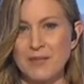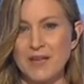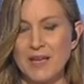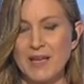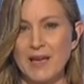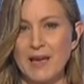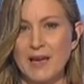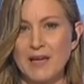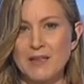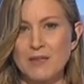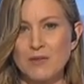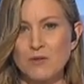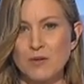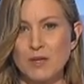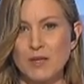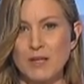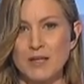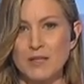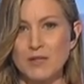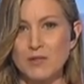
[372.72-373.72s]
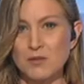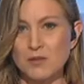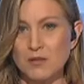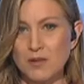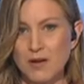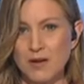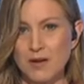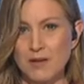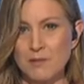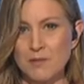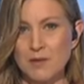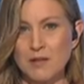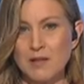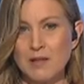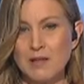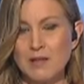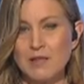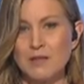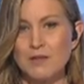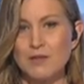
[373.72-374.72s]
and organized crime,
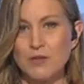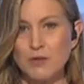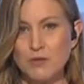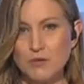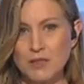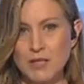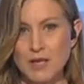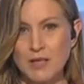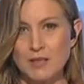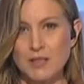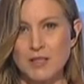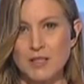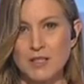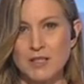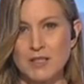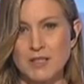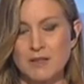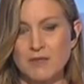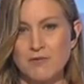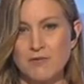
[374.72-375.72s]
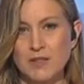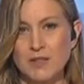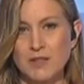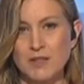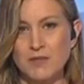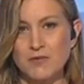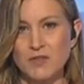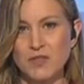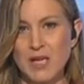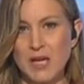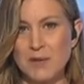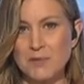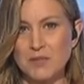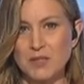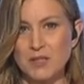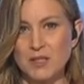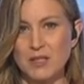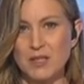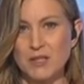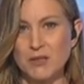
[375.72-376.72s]
new challenges in the field of
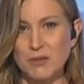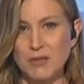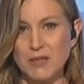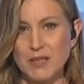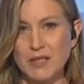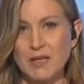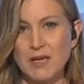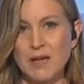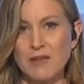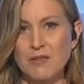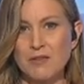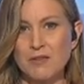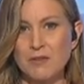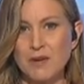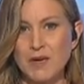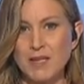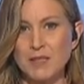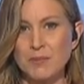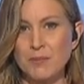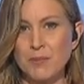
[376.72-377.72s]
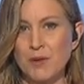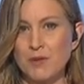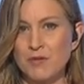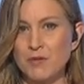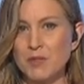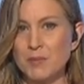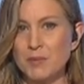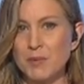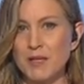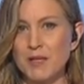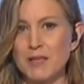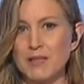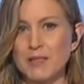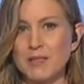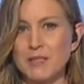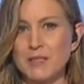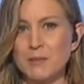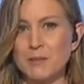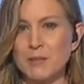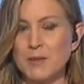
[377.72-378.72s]
cybersecurity, and threats posed by
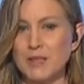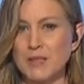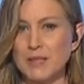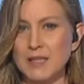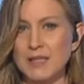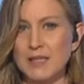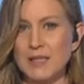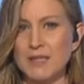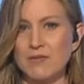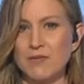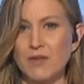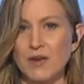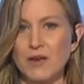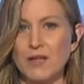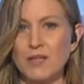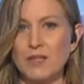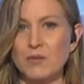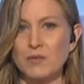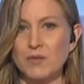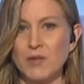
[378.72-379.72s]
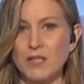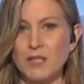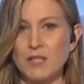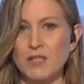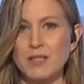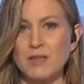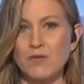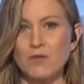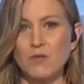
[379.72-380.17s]
instability in various regions of the